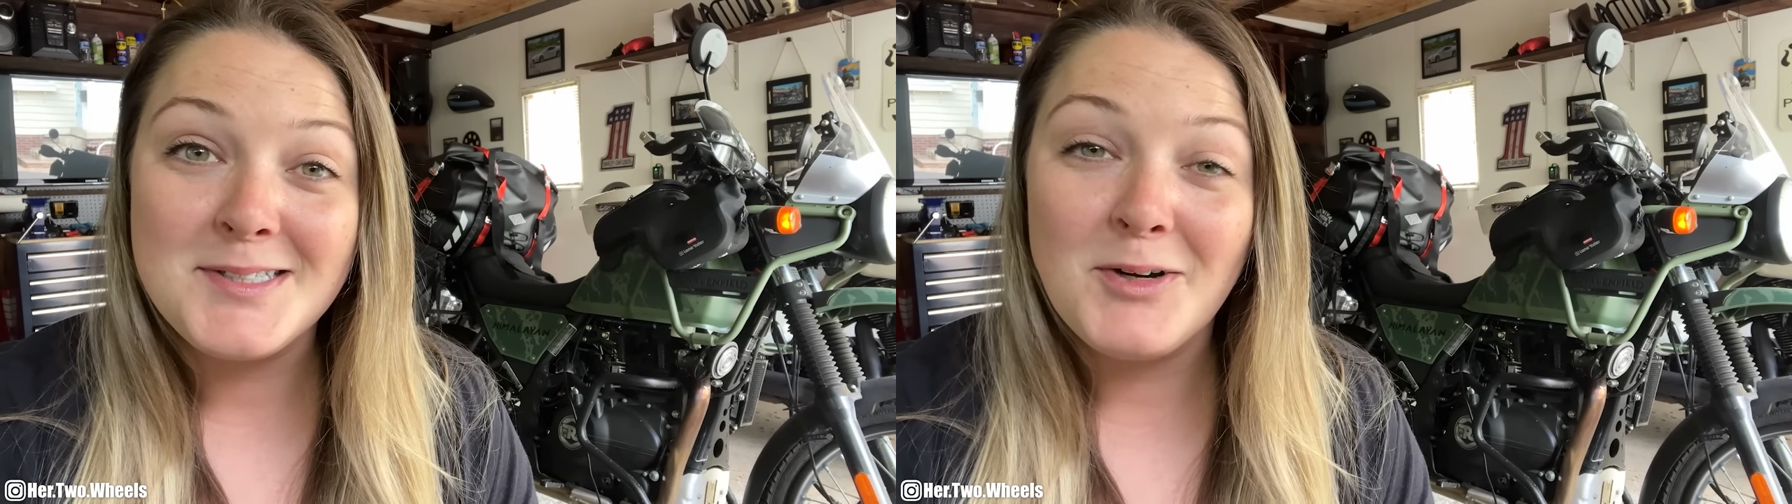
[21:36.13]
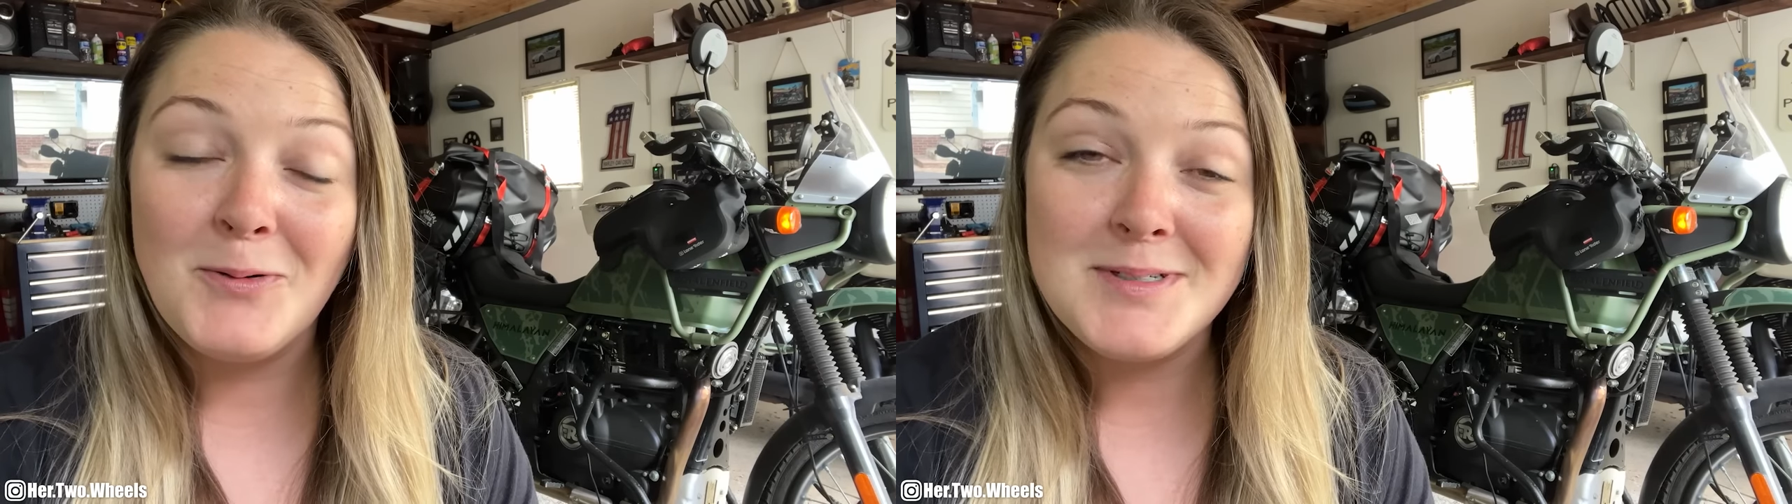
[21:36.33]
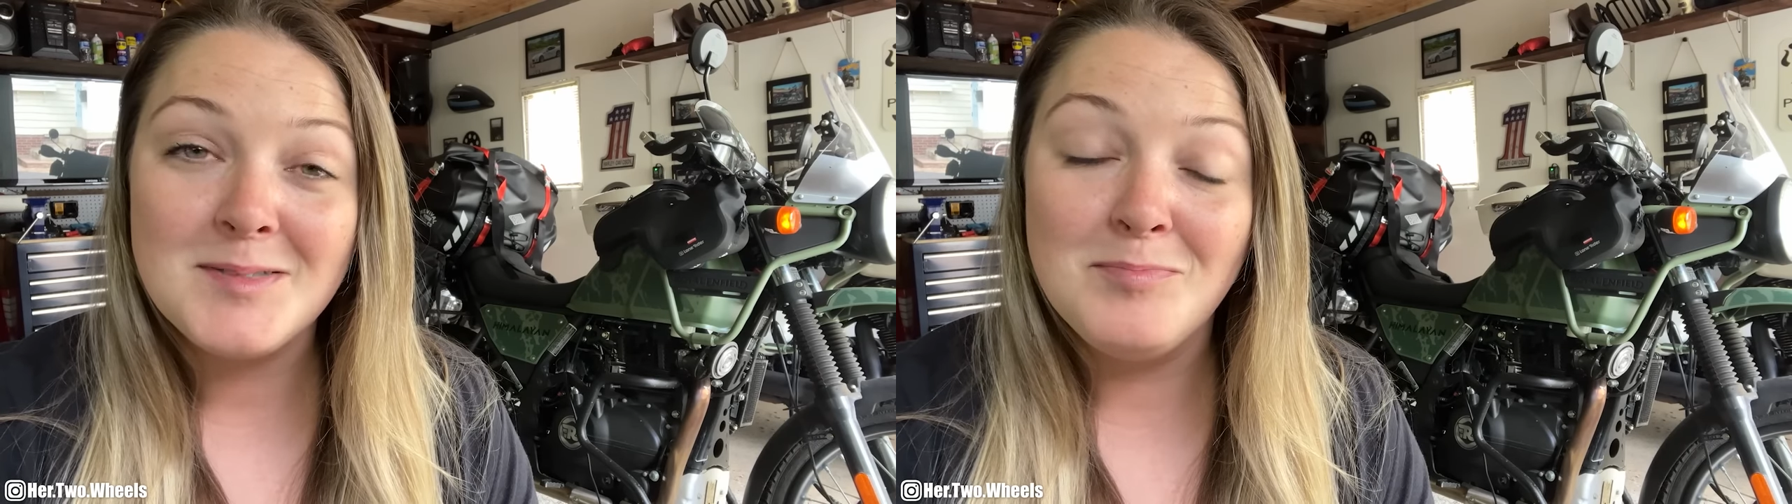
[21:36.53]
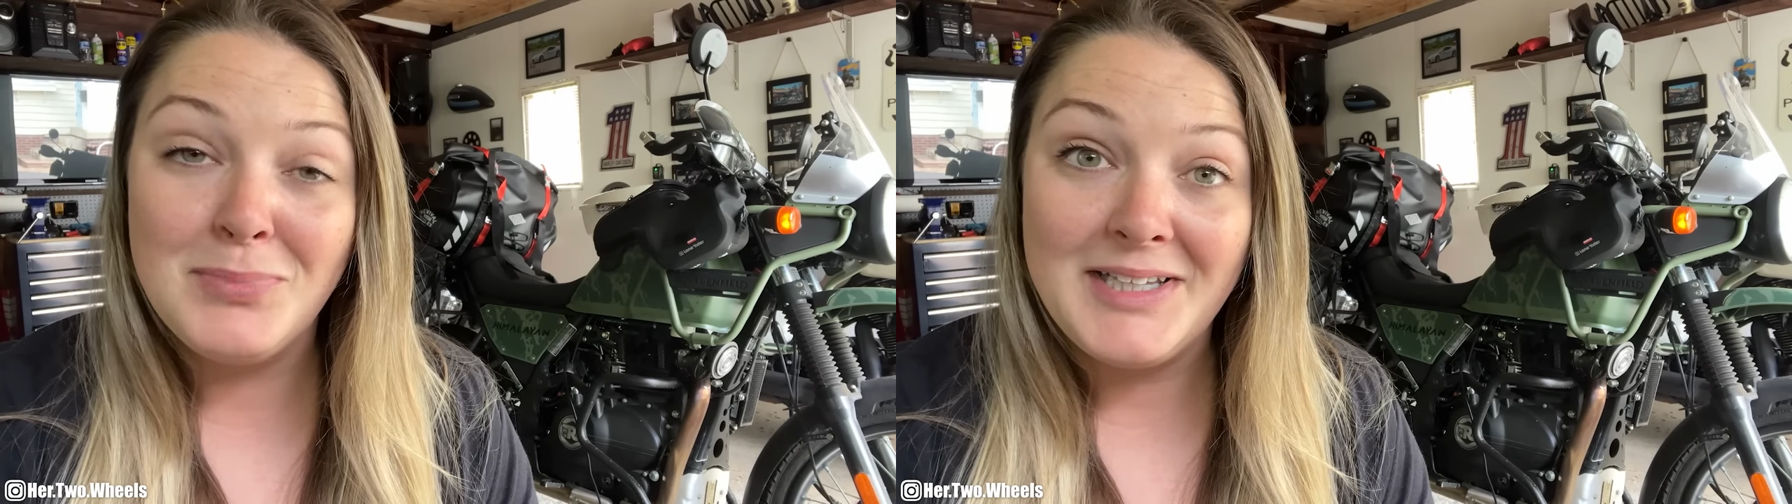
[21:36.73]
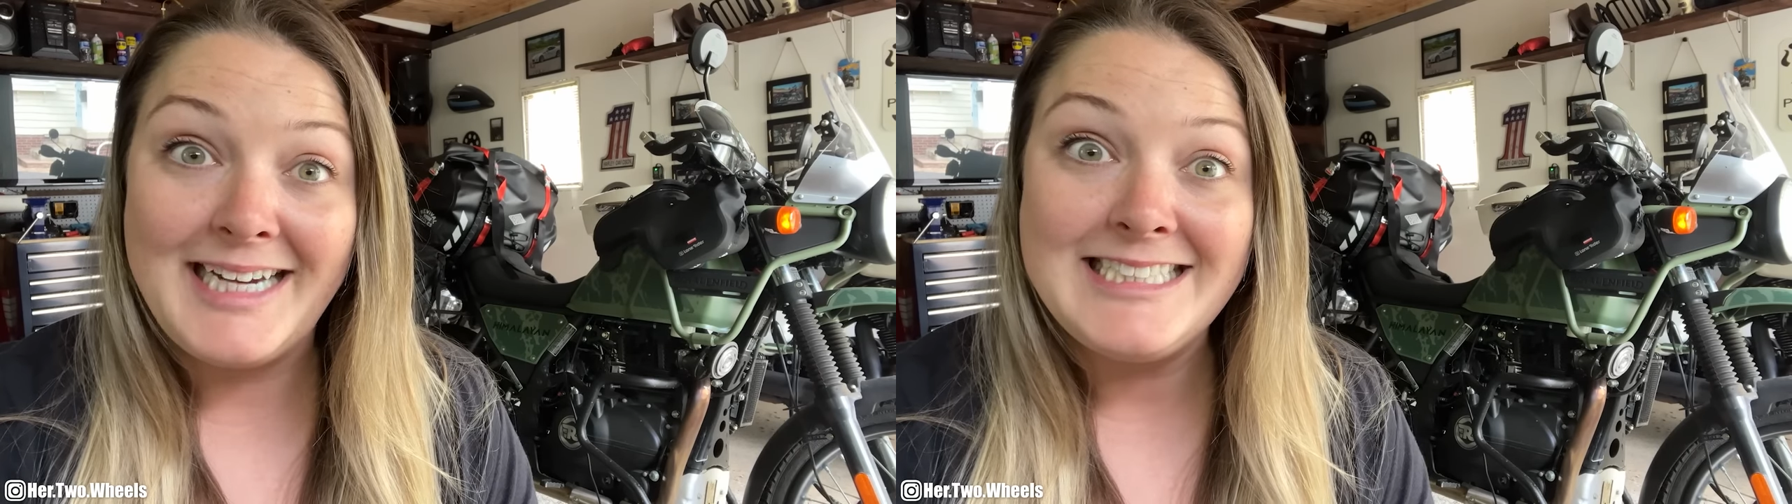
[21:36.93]
so I wasn't
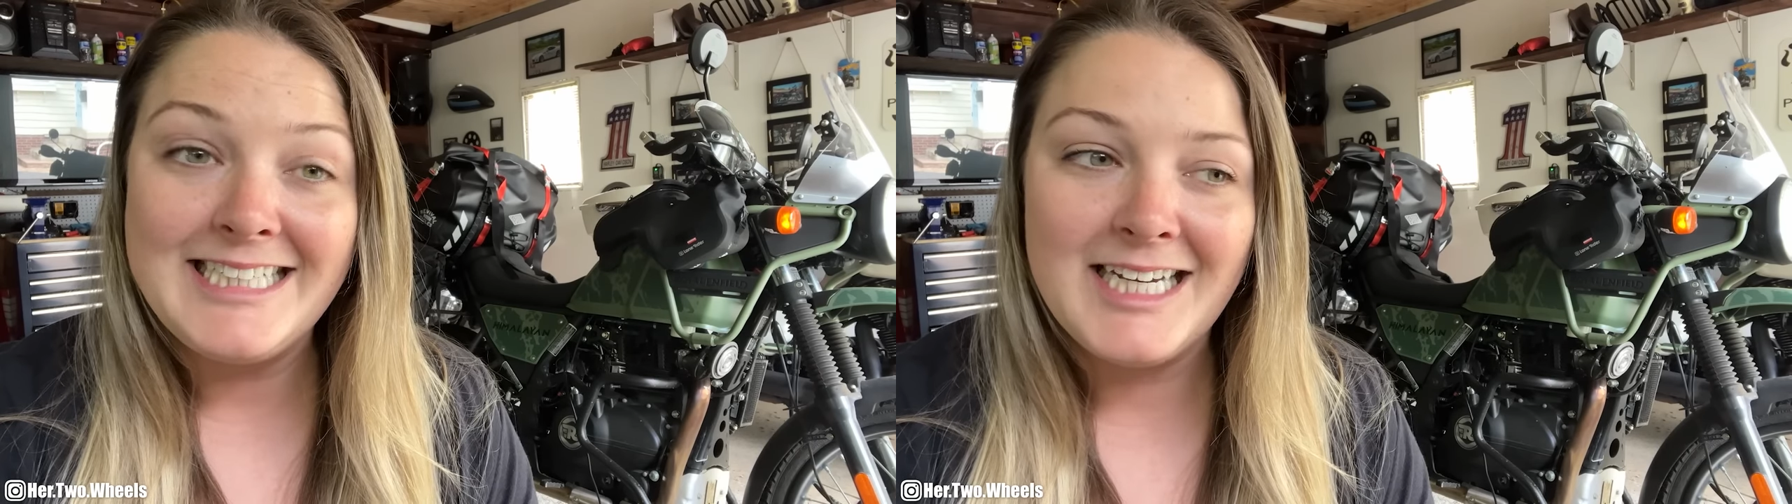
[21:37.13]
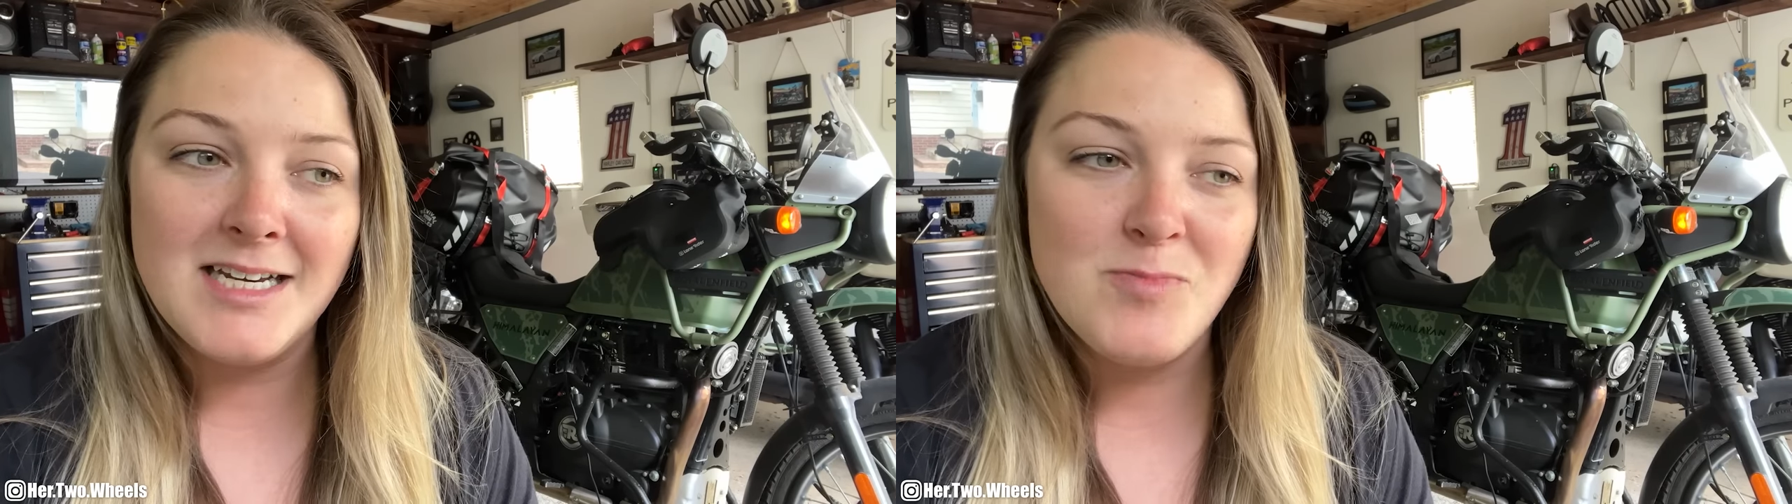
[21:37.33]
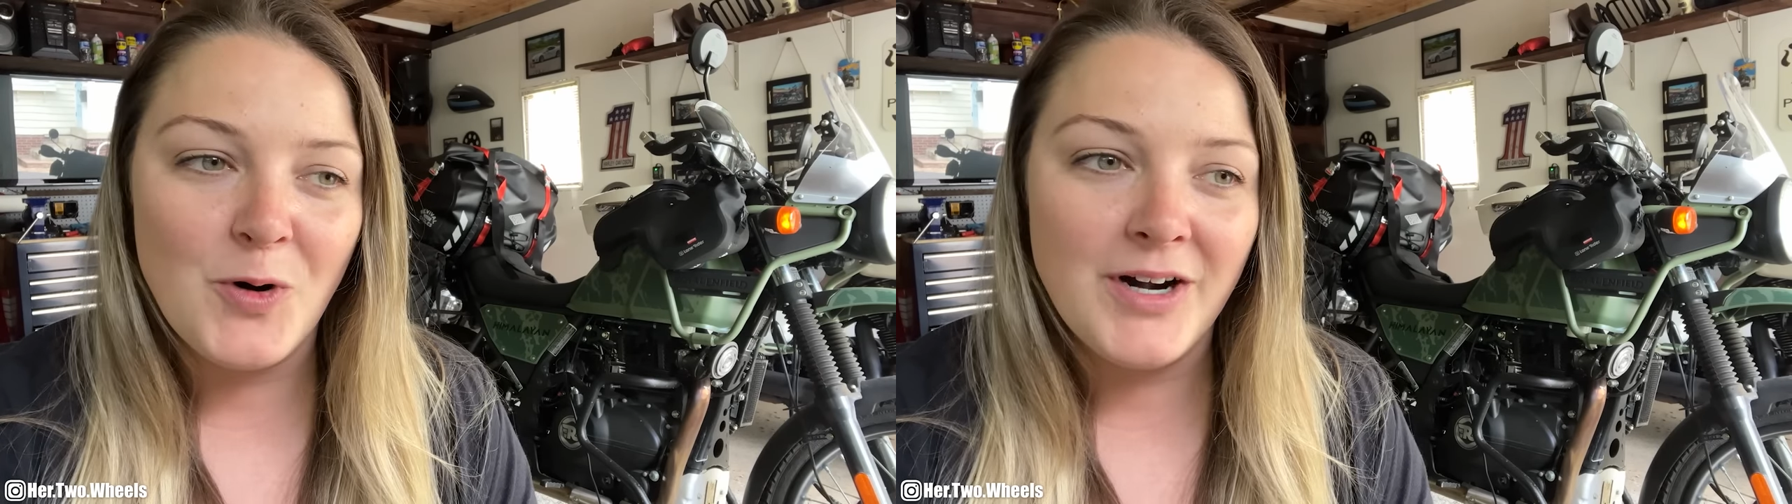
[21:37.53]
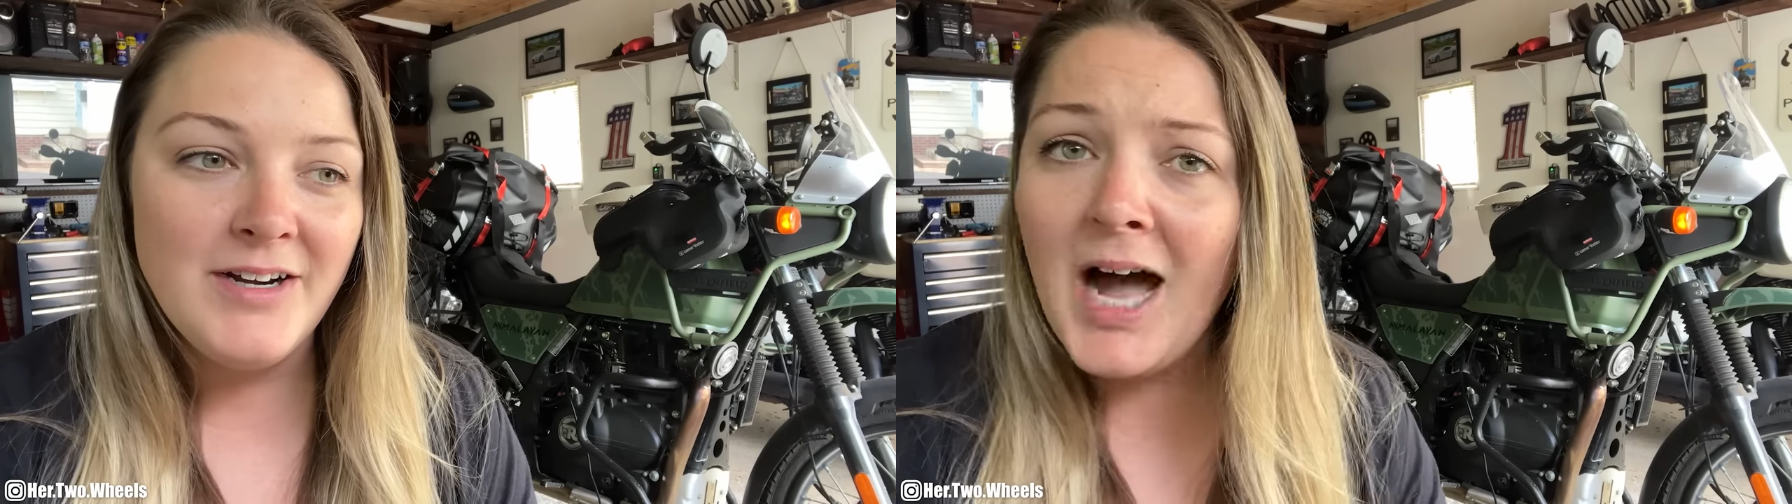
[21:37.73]
blinded anymore.